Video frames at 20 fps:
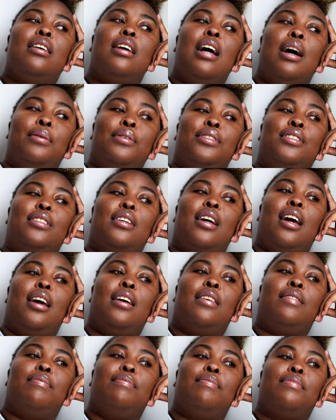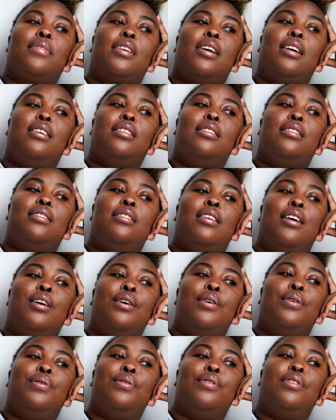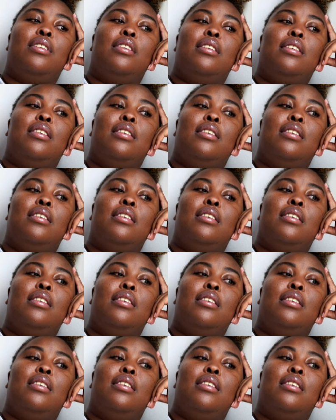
I was okay. So